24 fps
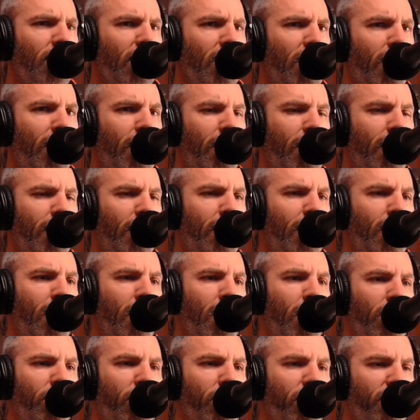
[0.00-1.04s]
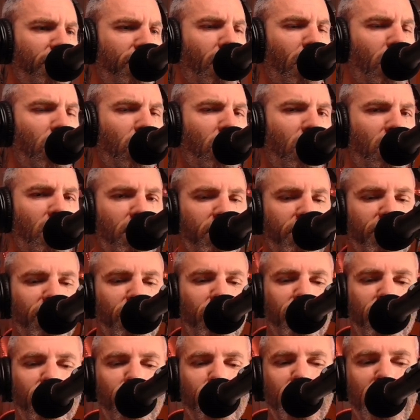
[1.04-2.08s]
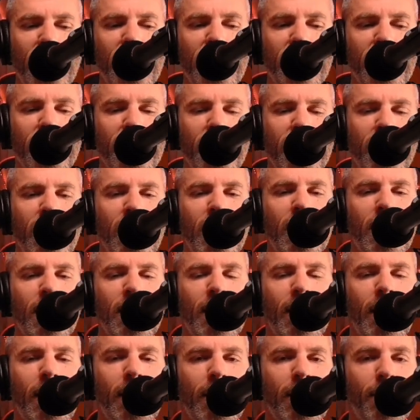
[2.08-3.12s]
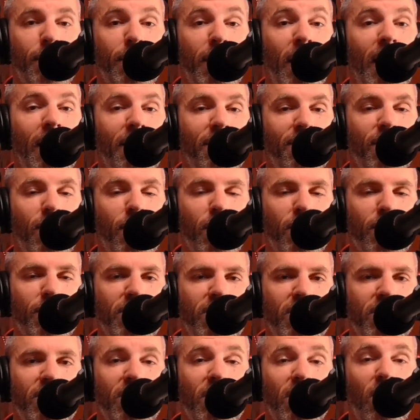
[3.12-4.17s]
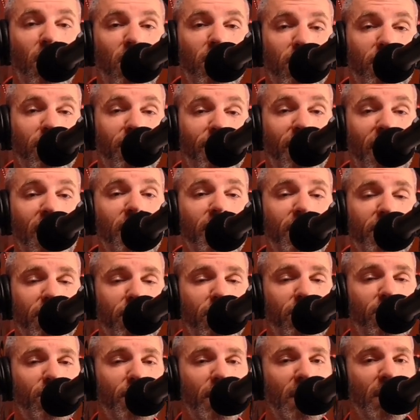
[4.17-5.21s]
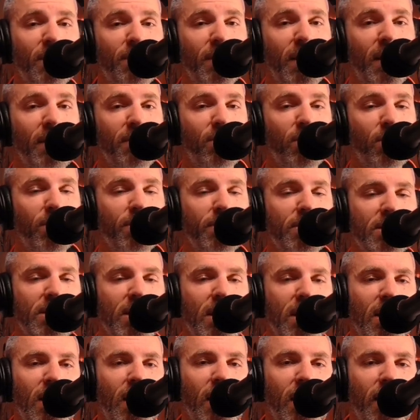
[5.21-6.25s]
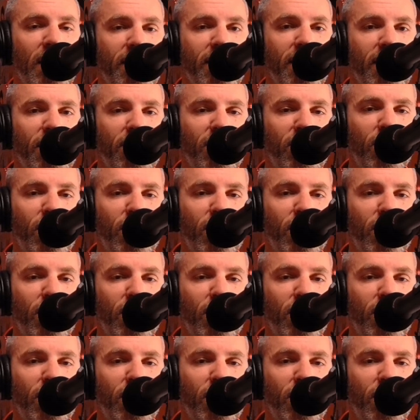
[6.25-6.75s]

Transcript: You can follow all our social media platforms on all your favorite social media platforms: Twitter,